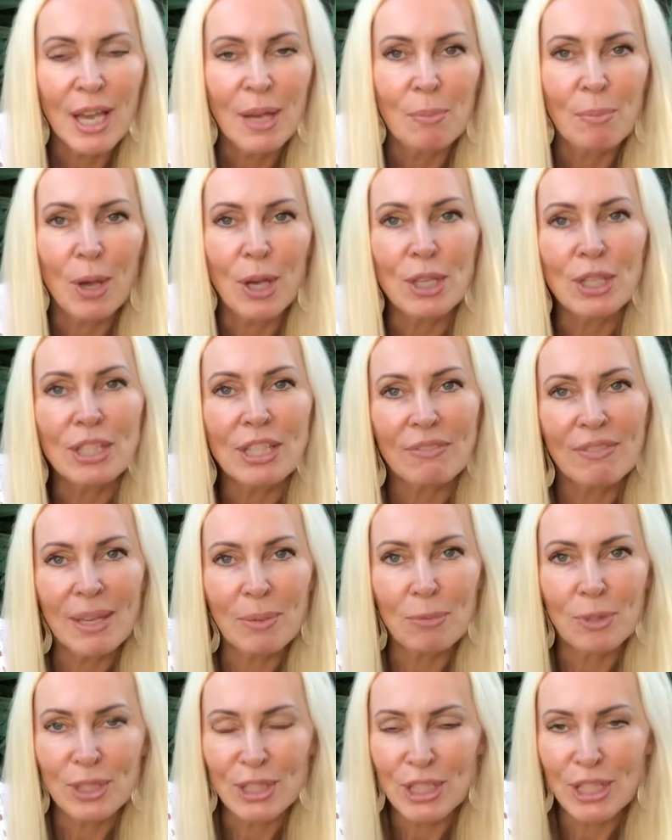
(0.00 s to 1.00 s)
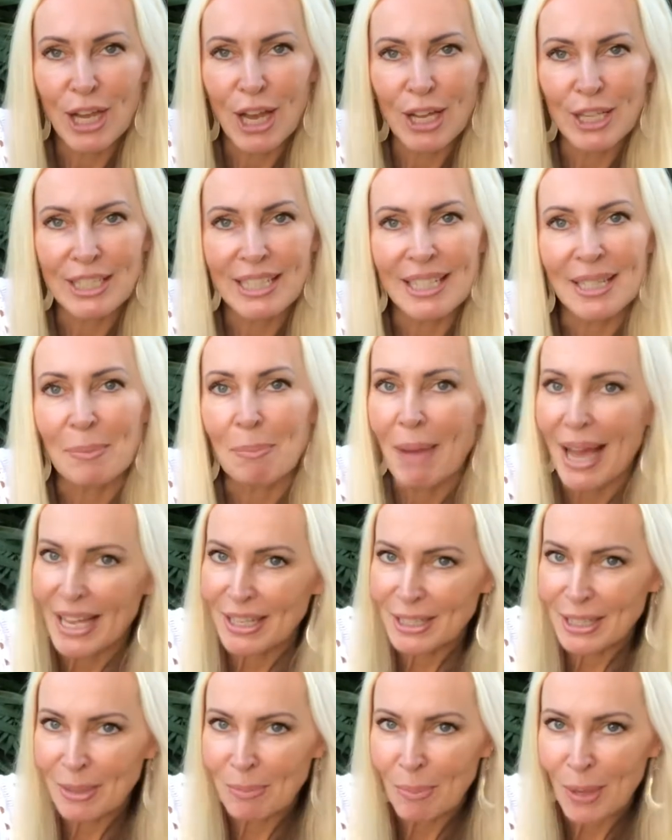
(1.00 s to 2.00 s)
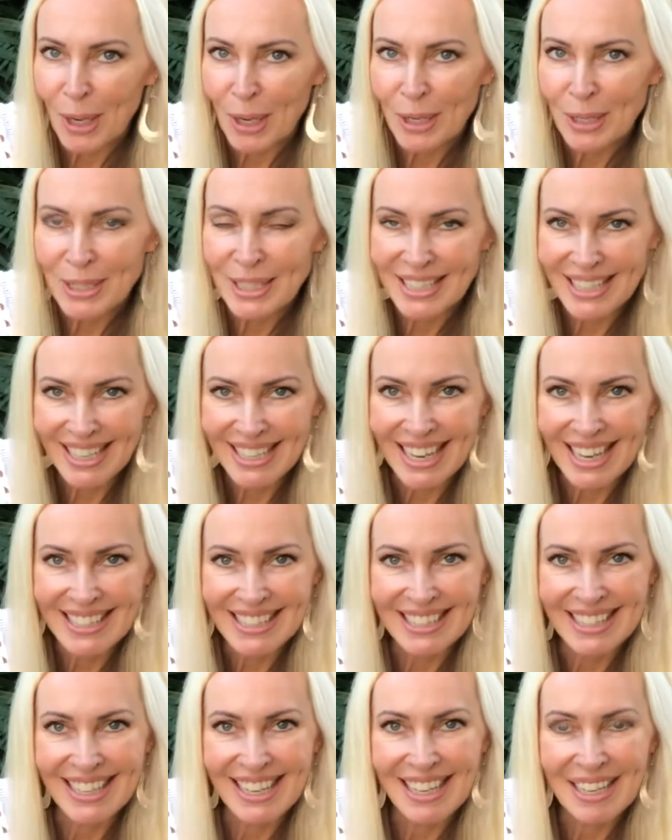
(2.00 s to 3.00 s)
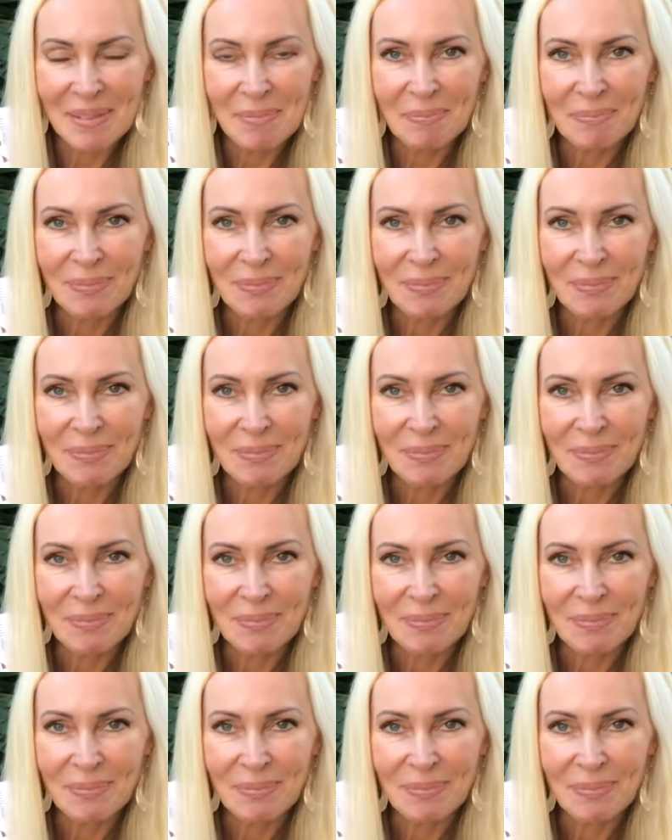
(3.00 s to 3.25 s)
most of them will start in mountain pose, Tadasana,